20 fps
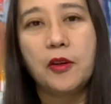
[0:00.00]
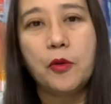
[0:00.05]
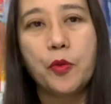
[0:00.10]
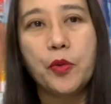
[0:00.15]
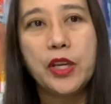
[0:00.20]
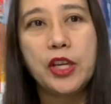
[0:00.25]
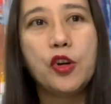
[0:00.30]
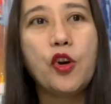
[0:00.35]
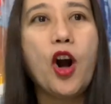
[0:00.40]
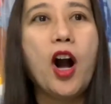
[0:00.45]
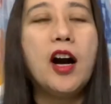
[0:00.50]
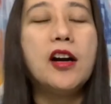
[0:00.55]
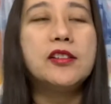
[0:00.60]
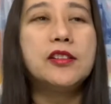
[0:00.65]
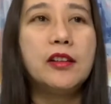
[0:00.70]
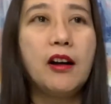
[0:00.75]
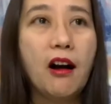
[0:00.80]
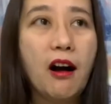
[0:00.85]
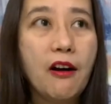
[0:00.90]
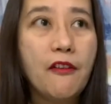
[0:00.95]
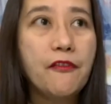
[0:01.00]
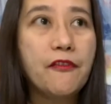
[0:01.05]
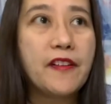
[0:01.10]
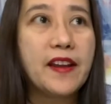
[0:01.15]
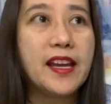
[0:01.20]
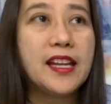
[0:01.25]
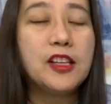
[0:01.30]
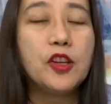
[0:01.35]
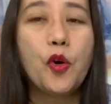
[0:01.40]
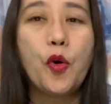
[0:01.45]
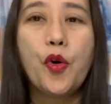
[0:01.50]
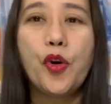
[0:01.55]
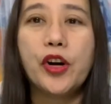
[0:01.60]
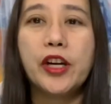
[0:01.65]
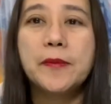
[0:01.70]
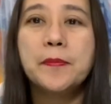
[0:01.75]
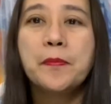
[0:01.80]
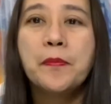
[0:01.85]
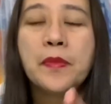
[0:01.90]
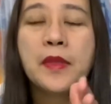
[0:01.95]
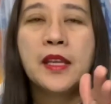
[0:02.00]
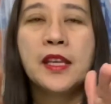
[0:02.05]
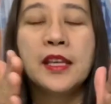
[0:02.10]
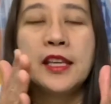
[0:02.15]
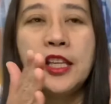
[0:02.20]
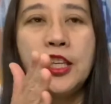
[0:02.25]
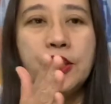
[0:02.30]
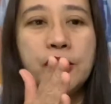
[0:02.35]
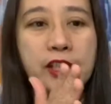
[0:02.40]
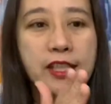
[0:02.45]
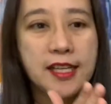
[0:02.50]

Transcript: go out often, or yun